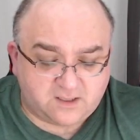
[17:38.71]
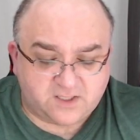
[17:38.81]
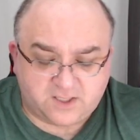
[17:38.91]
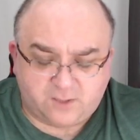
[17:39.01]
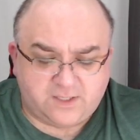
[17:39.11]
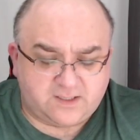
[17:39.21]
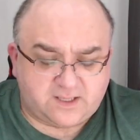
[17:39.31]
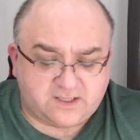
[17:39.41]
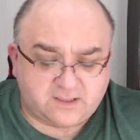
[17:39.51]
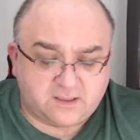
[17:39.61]
You did
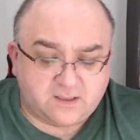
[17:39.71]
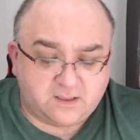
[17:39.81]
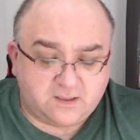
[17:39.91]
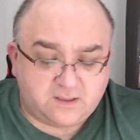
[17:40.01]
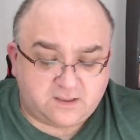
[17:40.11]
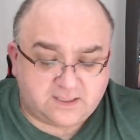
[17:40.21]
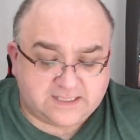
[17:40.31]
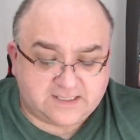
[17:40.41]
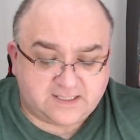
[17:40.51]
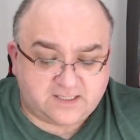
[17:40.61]
this, I said
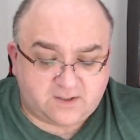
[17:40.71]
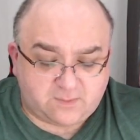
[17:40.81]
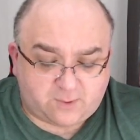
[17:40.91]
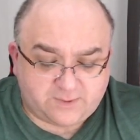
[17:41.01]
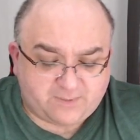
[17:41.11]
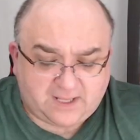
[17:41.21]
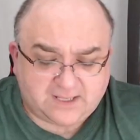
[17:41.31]
to Tony. What was your plan?